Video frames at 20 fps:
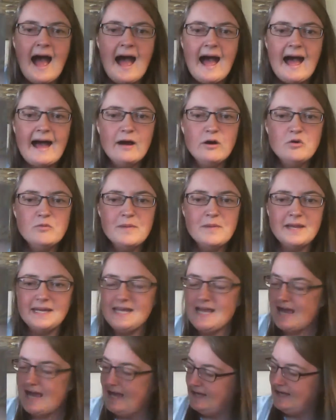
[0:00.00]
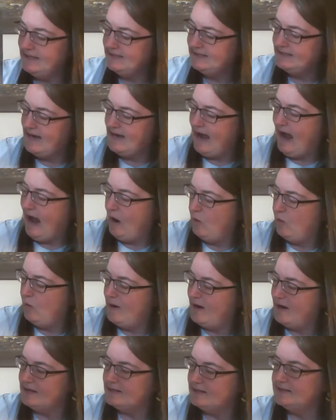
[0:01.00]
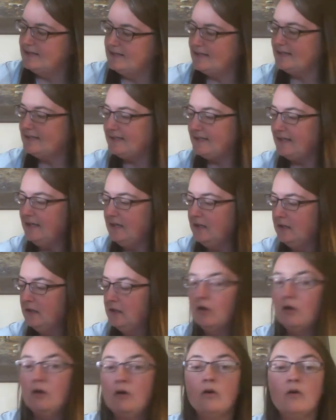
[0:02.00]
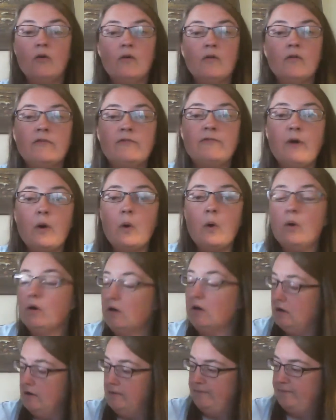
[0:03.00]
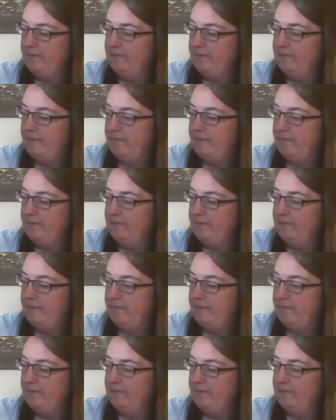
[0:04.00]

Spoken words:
How many eggs now? Asked Daisy. 4.